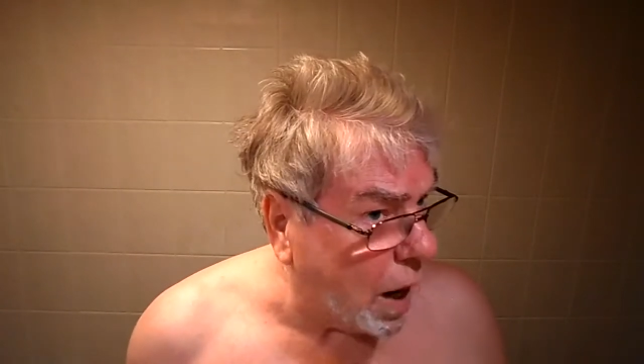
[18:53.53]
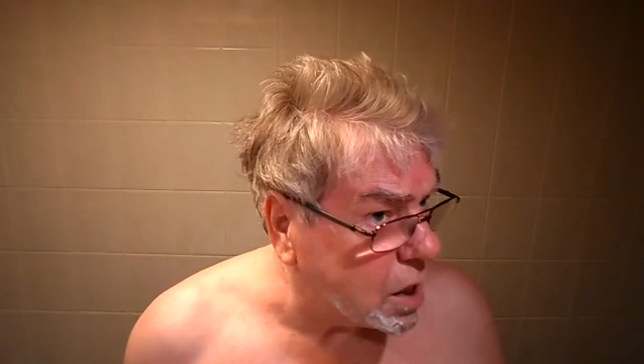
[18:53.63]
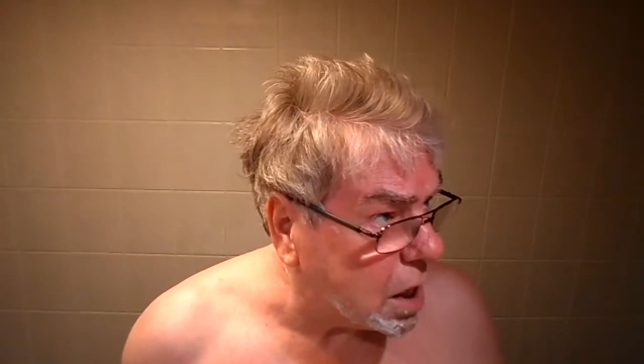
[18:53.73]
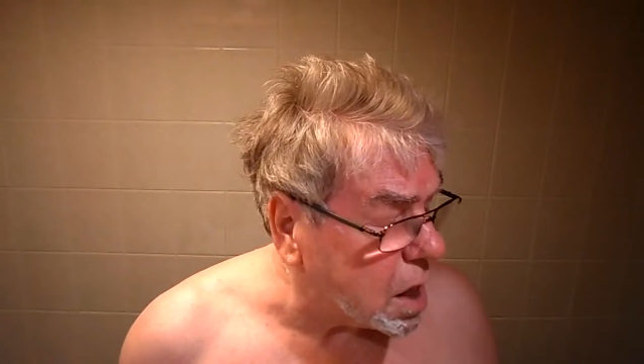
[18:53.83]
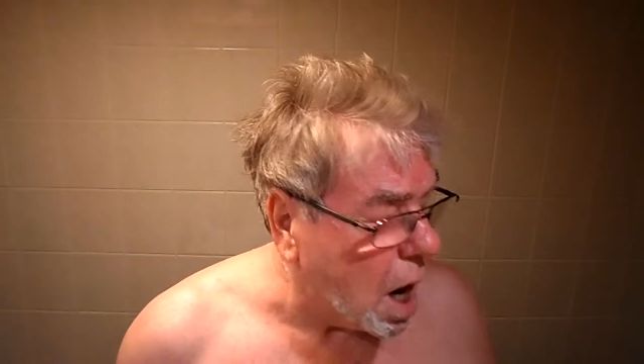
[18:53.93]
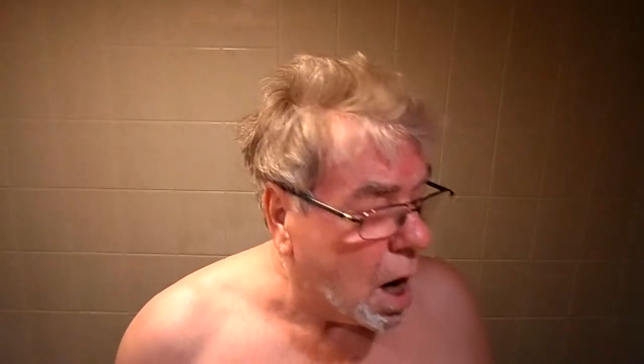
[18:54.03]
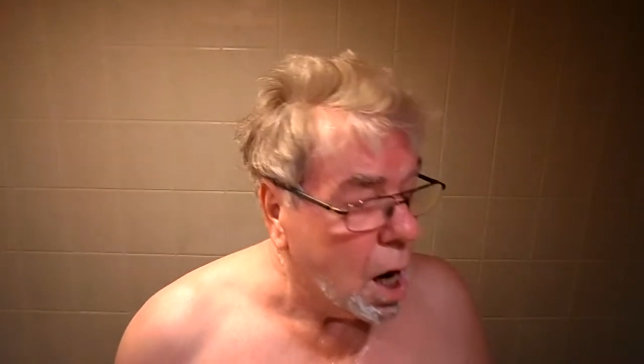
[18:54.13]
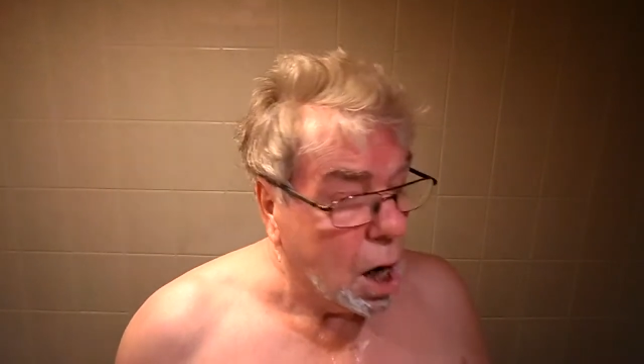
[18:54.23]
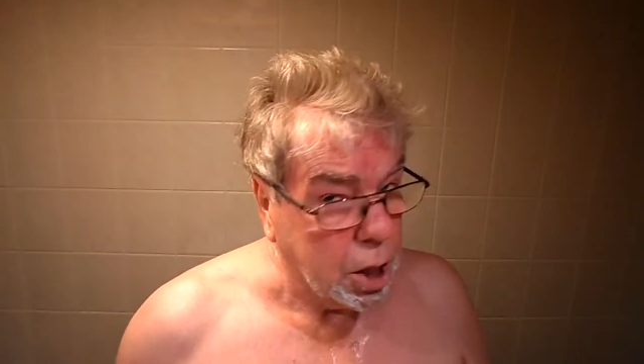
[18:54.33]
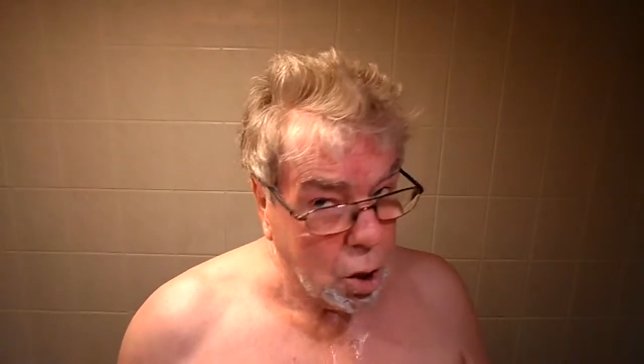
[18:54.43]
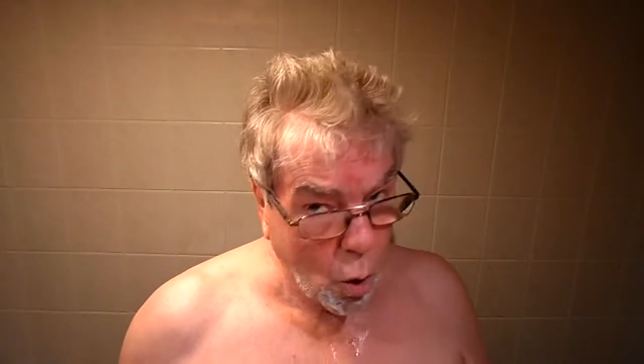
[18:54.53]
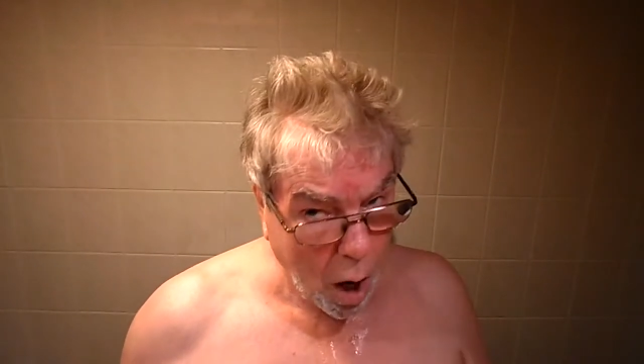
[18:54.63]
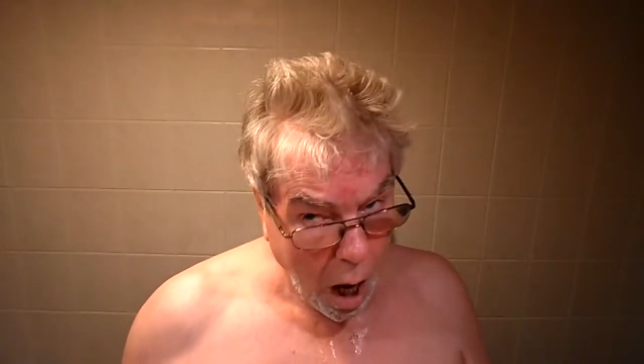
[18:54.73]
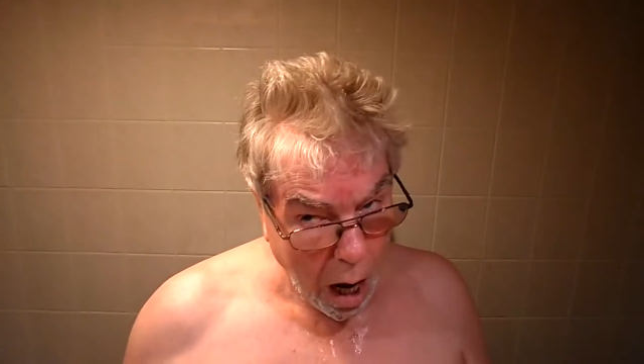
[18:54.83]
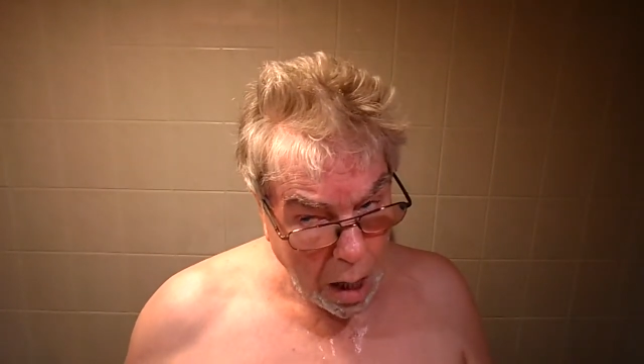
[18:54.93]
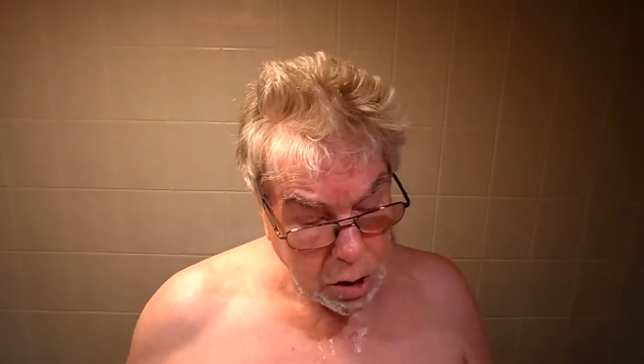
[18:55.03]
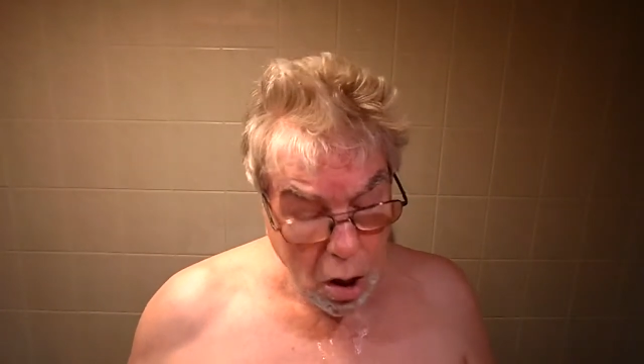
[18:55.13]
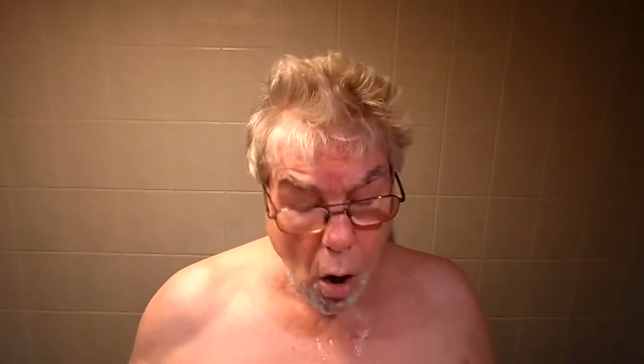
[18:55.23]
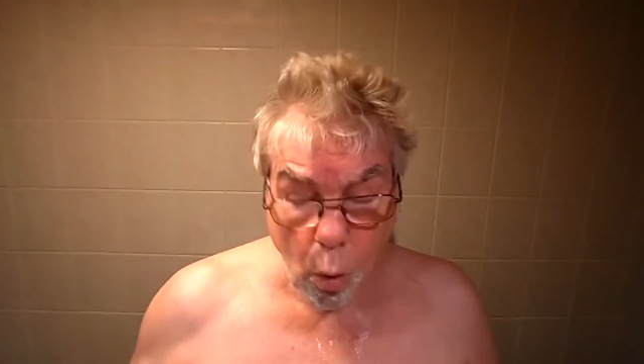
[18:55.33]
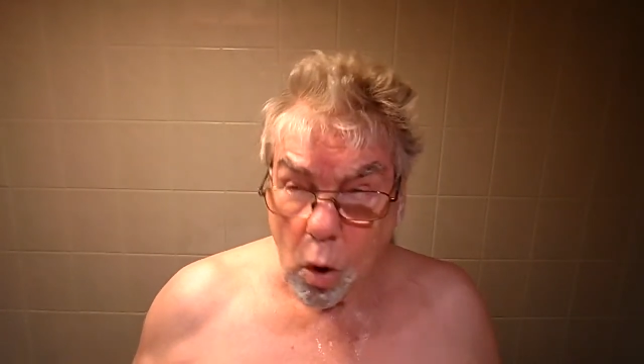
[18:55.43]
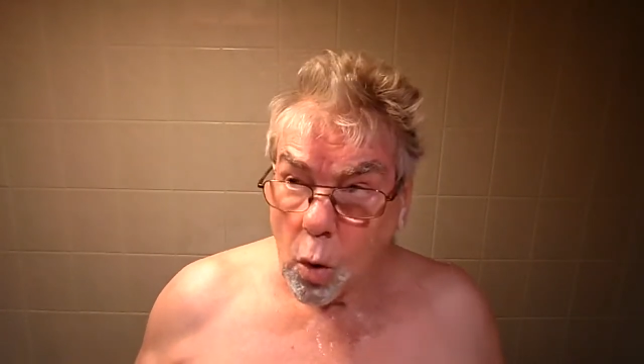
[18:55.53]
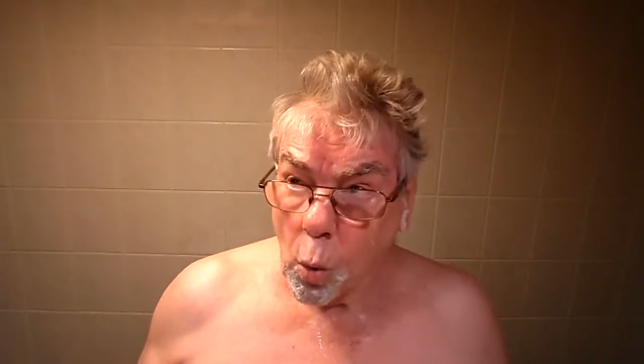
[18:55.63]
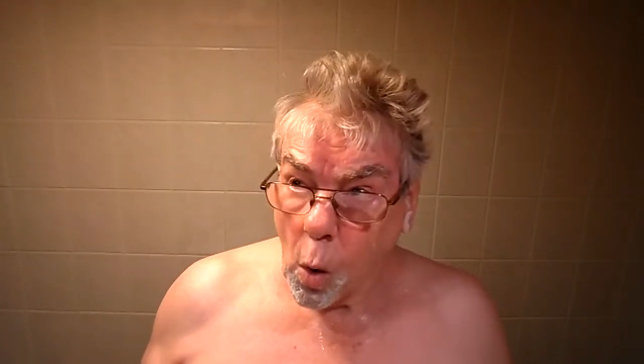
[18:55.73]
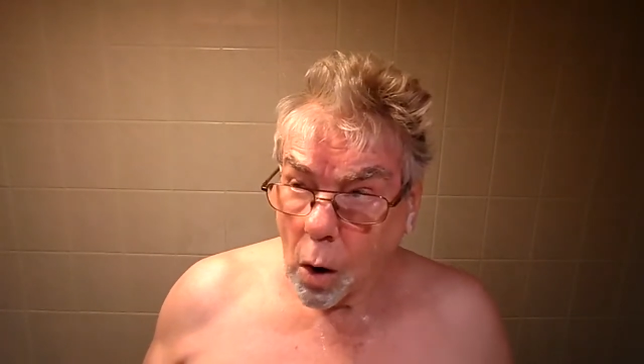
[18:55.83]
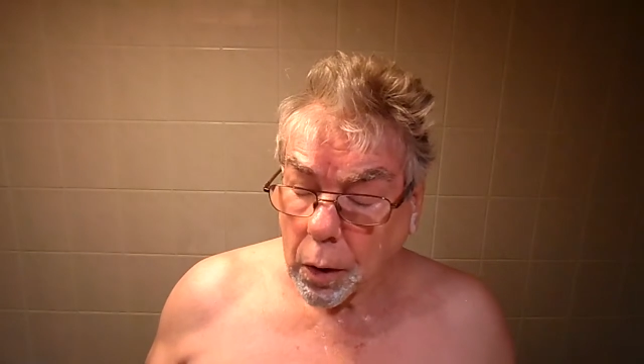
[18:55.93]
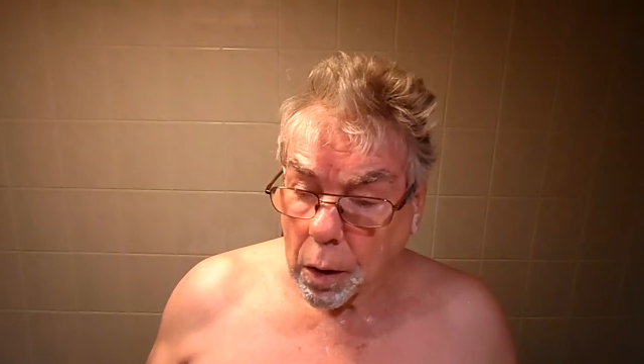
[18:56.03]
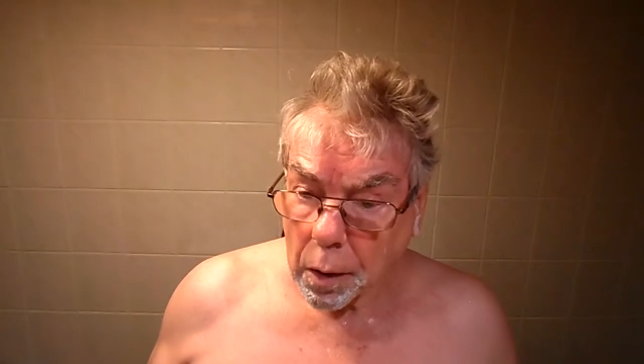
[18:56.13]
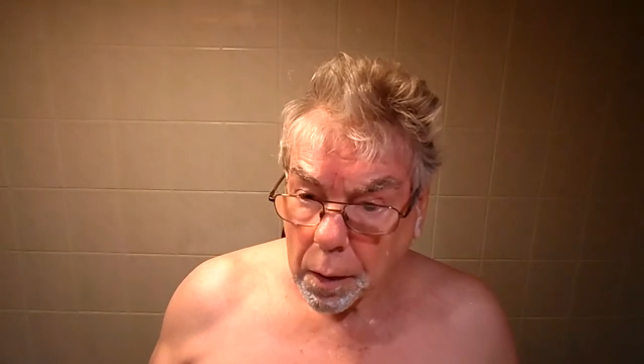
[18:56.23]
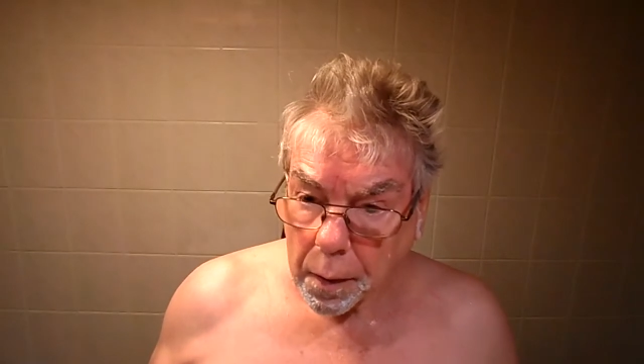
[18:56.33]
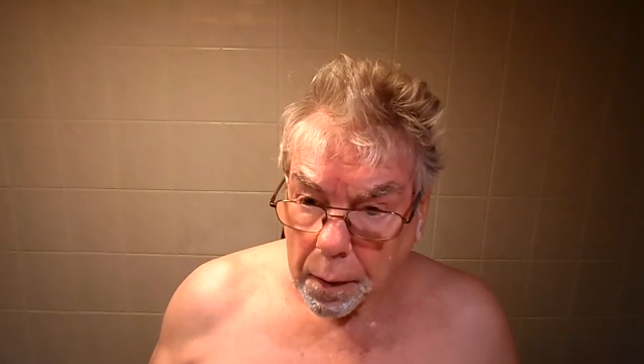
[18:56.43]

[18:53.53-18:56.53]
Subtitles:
I wet it, dear Liza? With what?